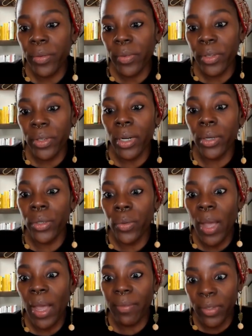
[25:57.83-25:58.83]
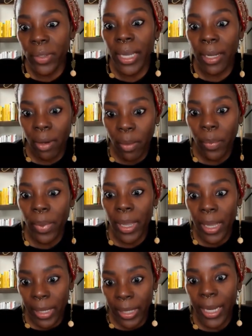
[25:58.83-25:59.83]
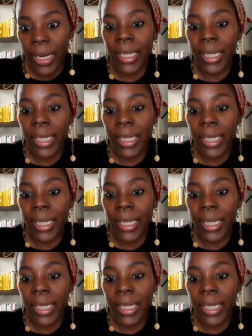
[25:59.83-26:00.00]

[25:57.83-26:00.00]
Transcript: you. You have to get up and